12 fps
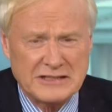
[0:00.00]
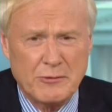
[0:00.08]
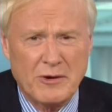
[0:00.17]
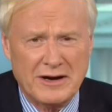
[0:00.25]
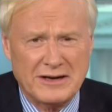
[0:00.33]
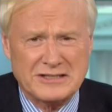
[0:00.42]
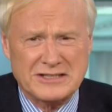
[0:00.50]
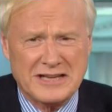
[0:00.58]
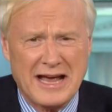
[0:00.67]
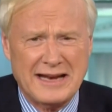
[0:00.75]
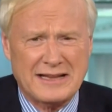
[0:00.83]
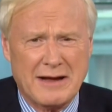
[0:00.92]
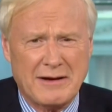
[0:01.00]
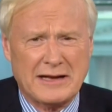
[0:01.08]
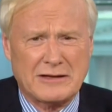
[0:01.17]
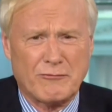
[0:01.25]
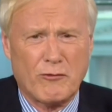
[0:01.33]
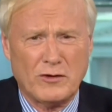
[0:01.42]
He wanted her to sign it, like
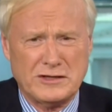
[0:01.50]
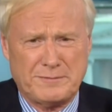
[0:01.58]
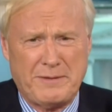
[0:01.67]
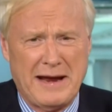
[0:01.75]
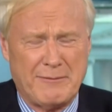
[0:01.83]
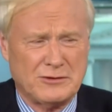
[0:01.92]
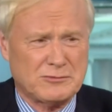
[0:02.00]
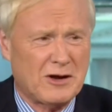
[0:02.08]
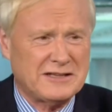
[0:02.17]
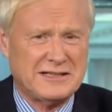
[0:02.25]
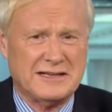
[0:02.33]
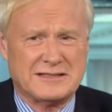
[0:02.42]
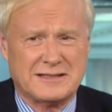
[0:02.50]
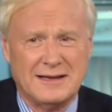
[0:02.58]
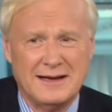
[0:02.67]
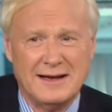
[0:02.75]
divorce papers. Watch this.